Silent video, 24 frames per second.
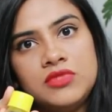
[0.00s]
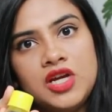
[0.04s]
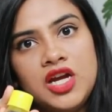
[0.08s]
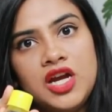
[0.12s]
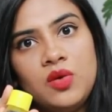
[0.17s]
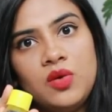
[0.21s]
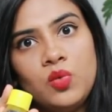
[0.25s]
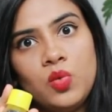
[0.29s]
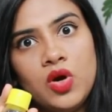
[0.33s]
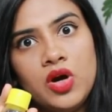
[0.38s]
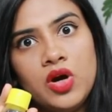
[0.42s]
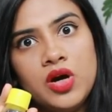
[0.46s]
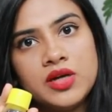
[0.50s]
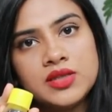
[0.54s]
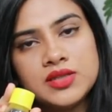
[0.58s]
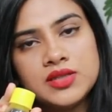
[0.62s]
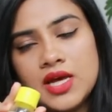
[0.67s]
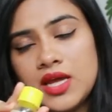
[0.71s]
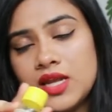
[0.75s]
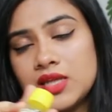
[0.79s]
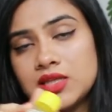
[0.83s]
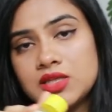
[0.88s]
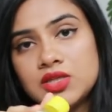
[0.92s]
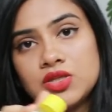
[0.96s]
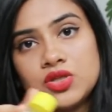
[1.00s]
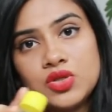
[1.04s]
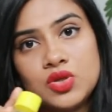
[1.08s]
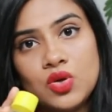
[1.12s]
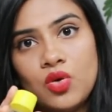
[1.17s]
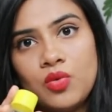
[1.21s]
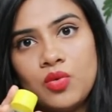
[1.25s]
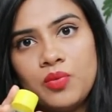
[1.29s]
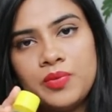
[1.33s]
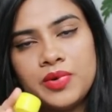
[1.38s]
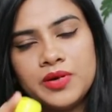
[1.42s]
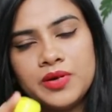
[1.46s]
it works and it's
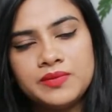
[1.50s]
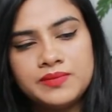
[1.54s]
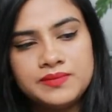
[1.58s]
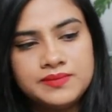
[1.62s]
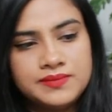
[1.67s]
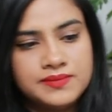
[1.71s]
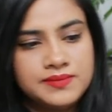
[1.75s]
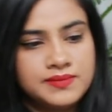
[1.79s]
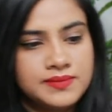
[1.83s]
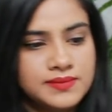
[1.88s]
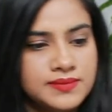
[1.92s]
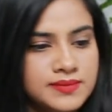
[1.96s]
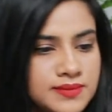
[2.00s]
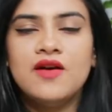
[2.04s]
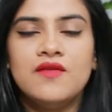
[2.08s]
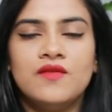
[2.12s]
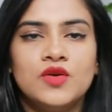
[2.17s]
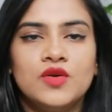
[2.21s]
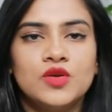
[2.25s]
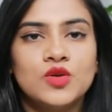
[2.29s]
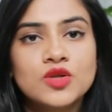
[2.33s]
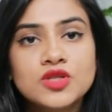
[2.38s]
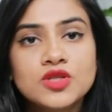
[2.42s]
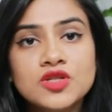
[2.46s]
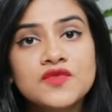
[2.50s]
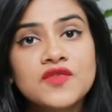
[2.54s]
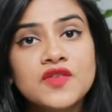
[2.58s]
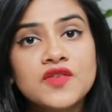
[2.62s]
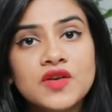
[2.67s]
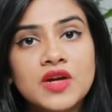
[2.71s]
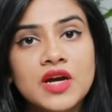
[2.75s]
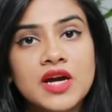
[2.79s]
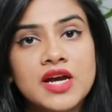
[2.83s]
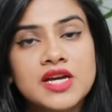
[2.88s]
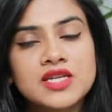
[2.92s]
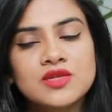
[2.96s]
dope. For those of
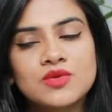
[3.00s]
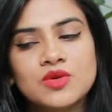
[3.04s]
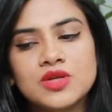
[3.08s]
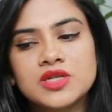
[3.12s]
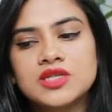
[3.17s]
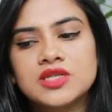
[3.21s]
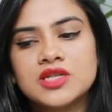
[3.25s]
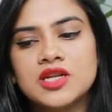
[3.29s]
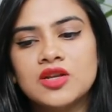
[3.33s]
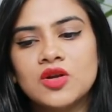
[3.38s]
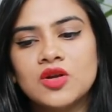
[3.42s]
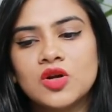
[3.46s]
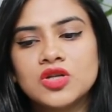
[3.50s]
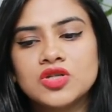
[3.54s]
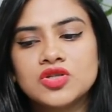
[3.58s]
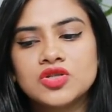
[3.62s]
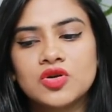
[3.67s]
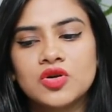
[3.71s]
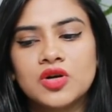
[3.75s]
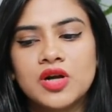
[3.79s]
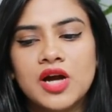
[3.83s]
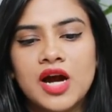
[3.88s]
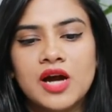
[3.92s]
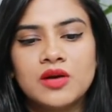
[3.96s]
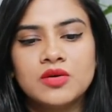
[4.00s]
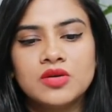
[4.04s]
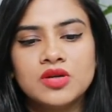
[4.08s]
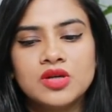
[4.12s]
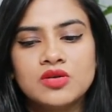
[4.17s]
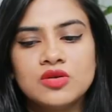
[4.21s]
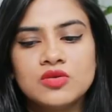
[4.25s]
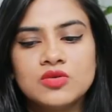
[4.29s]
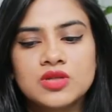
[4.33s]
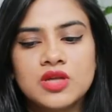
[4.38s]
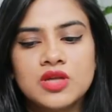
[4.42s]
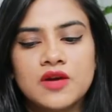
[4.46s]
you guys who are still not sure how to
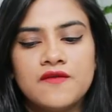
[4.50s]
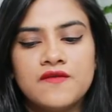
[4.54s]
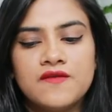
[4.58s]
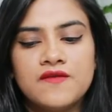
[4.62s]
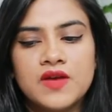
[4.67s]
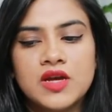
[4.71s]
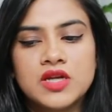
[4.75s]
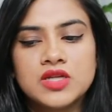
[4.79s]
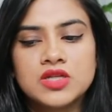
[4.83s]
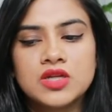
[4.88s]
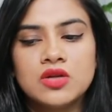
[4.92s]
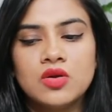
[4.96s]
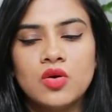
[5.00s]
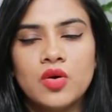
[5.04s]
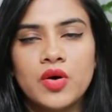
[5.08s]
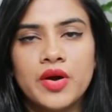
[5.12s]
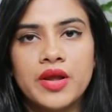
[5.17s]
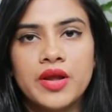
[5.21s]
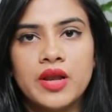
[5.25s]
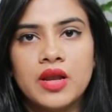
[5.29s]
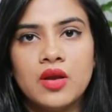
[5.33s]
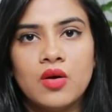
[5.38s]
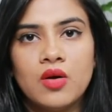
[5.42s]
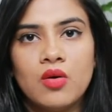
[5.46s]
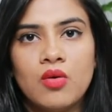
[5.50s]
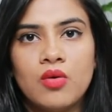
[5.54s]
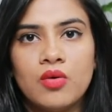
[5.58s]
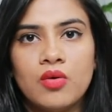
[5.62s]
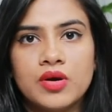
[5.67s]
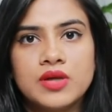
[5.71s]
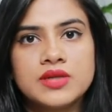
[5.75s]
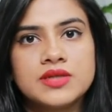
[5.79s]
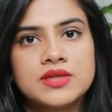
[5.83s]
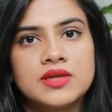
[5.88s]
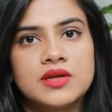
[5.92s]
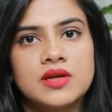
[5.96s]
use a facial oil
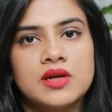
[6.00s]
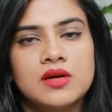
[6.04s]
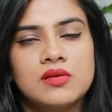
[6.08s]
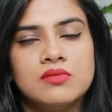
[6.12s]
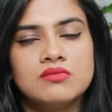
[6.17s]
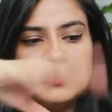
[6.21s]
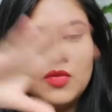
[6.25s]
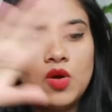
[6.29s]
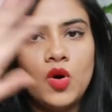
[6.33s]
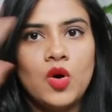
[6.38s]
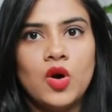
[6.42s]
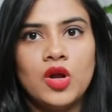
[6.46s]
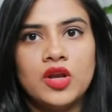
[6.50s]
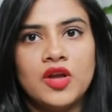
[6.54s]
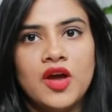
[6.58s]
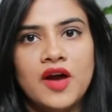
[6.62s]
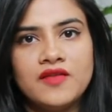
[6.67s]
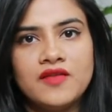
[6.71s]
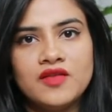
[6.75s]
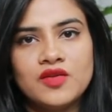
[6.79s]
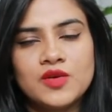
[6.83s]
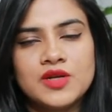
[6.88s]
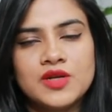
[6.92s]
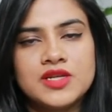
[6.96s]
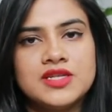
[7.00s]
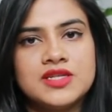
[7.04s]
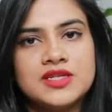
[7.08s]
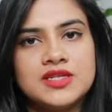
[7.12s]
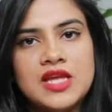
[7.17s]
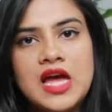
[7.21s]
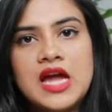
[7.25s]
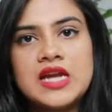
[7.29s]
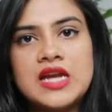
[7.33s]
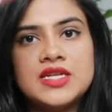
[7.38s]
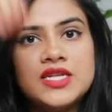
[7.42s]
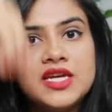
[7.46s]
or a serum, all you have to do is
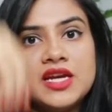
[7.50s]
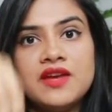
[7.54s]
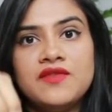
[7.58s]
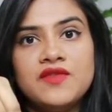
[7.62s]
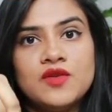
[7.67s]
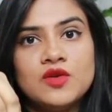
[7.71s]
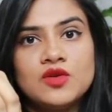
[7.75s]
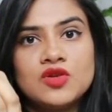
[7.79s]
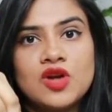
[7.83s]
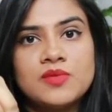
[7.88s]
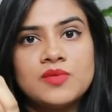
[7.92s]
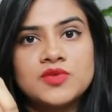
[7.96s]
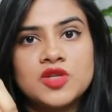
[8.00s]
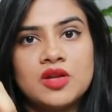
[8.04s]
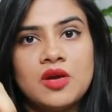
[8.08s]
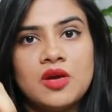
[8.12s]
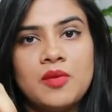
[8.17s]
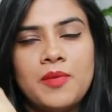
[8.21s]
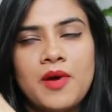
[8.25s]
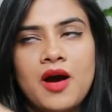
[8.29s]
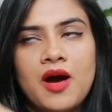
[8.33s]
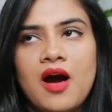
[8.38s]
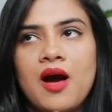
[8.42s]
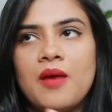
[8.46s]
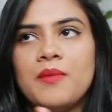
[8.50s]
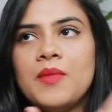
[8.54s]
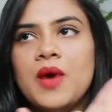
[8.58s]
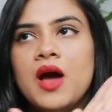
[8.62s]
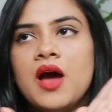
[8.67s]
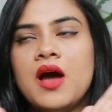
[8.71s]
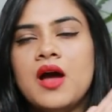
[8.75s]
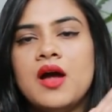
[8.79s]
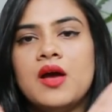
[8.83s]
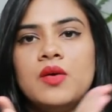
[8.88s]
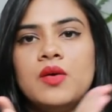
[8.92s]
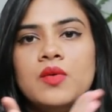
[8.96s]
take a few drops on your palm,
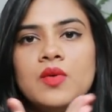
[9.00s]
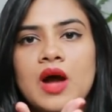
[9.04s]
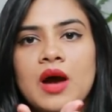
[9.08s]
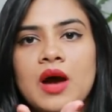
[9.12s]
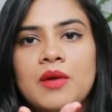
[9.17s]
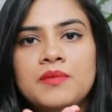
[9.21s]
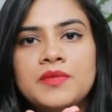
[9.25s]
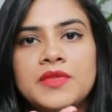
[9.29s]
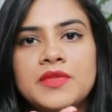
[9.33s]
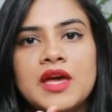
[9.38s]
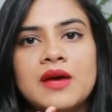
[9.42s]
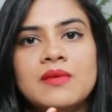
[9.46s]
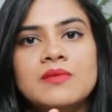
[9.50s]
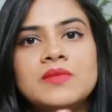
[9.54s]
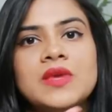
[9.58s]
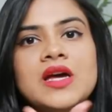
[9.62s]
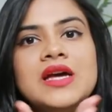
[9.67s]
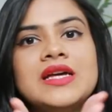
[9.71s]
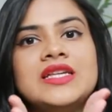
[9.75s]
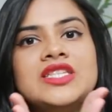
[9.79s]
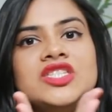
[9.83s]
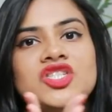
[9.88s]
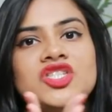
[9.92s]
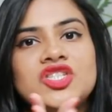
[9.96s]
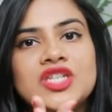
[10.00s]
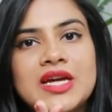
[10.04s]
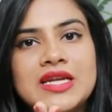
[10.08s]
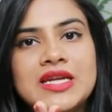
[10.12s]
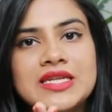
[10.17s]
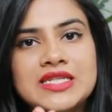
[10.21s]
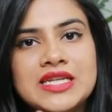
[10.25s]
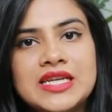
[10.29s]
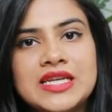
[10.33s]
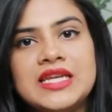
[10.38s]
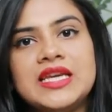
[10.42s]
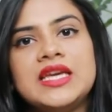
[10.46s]
rub them
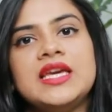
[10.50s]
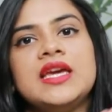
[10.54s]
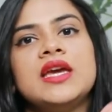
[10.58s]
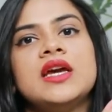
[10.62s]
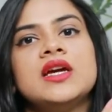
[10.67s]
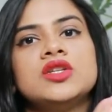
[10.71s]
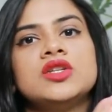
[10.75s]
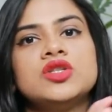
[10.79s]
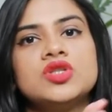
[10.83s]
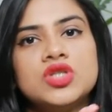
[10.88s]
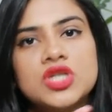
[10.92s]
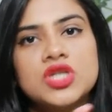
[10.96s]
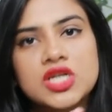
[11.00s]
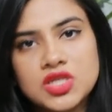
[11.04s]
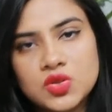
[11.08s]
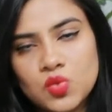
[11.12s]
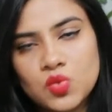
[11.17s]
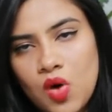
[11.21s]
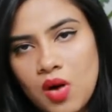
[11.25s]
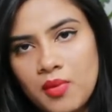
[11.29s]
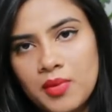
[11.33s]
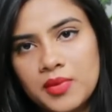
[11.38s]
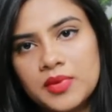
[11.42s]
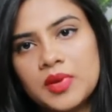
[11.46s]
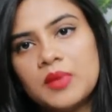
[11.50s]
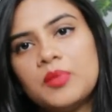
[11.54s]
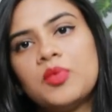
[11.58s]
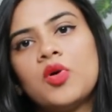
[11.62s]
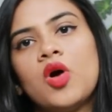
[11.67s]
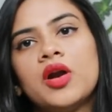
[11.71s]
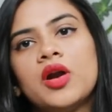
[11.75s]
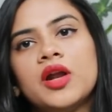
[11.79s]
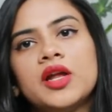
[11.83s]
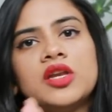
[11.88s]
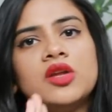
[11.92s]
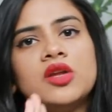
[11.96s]
gently to just warm up the
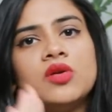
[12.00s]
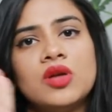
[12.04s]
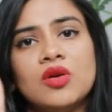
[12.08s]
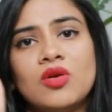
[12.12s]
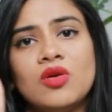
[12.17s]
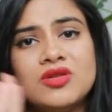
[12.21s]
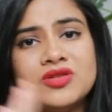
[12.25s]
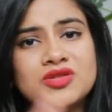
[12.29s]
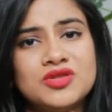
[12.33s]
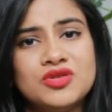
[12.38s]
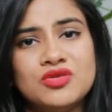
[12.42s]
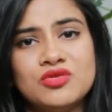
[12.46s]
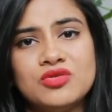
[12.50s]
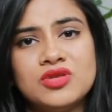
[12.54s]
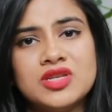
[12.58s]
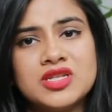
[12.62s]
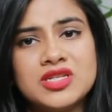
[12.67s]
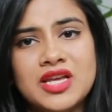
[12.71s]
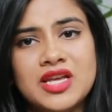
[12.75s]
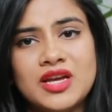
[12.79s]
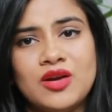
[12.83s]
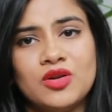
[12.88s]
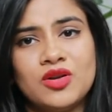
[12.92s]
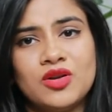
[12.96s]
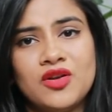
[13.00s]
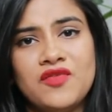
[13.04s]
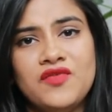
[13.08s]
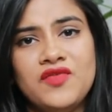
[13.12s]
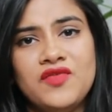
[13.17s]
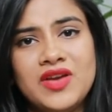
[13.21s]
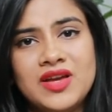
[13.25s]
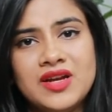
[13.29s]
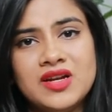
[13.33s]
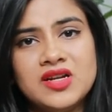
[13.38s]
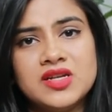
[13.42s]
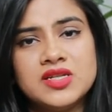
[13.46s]
product. You can also do this like on your
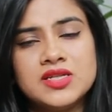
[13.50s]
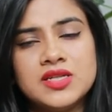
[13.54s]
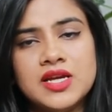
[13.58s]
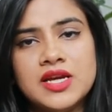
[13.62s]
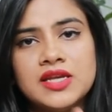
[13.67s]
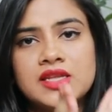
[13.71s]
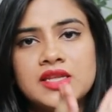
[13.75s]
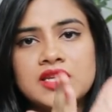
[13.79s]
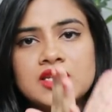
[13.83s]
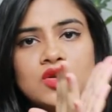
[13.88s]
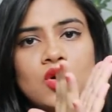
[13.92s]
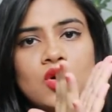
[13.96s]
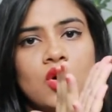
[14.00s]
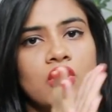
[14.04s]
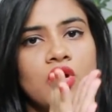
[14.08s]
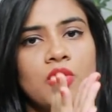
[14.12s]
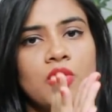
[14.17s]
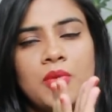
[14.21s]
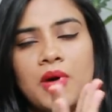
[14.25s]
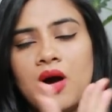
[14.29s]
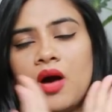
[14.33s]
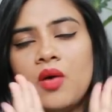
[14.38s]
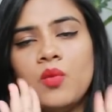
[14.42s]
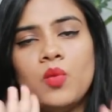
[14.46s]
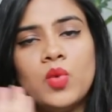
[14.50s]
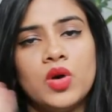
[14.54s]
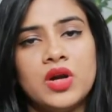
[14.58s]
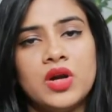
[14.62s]
fingers like this, or your palm,